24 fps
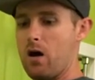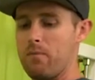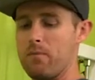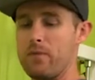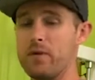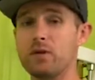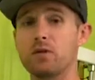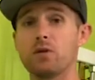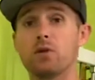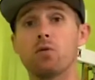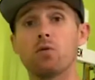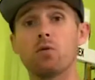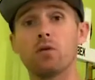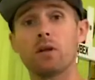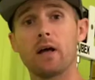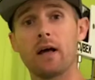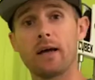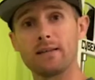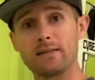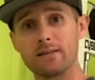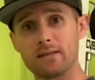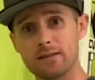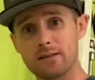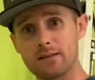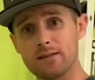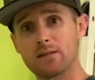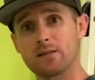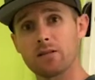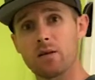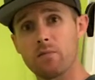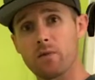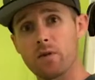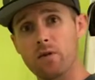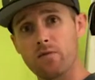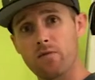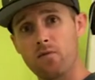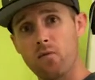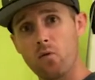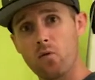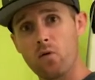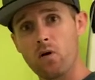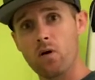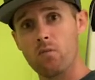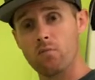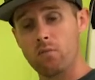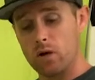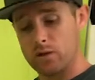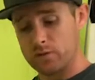This utilizes some of the
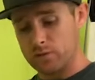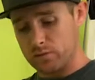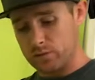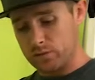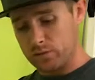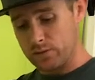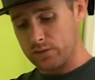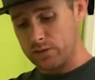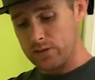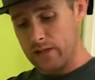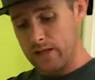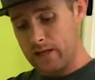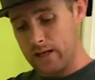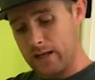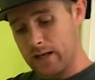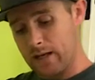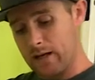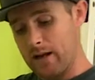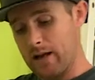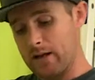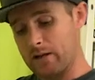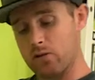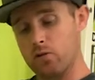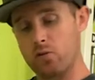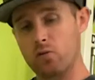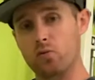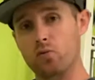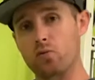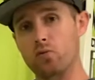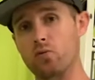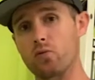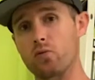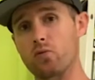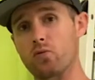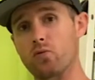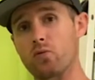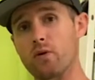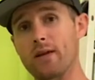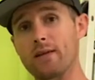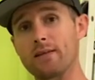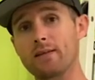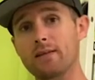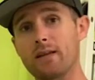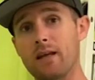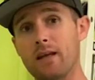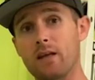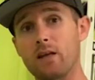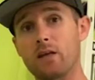forearm muscles that connect through the
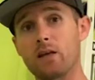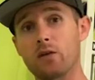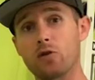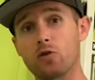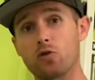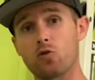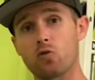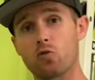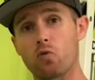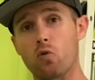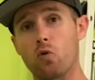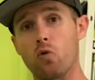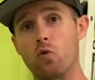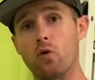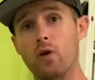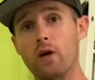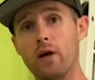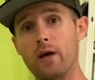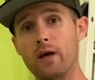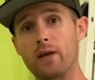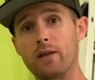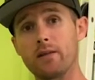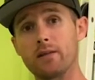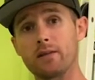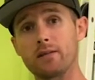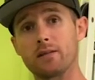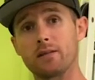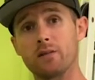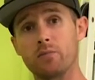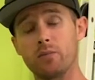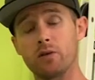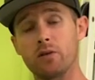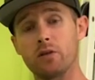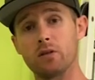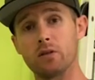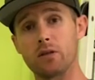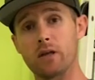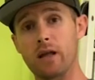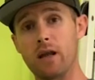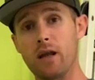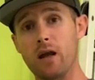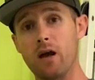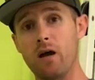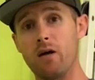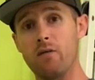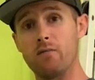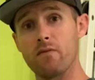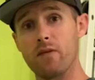wrist and control the stability
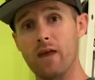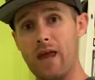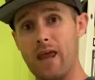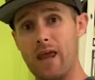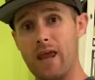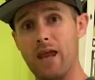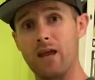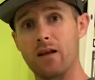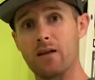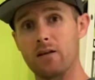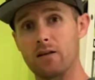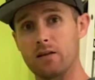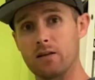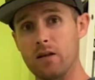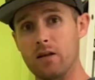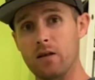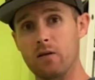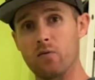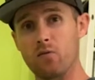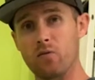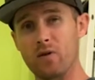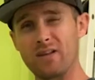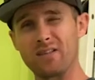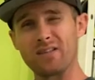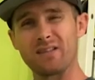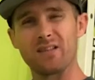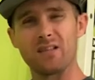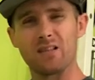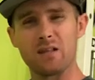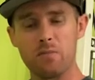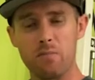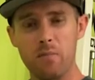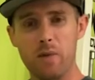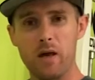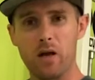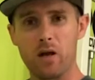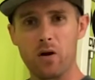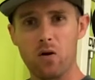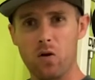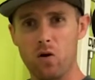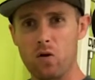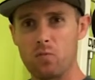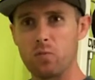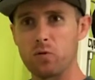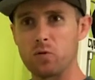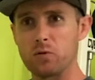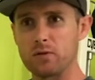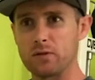of the hand and the wrist and the
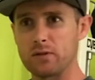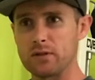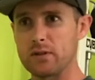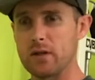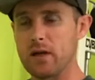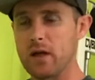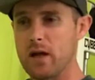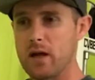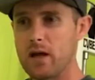metacarpals and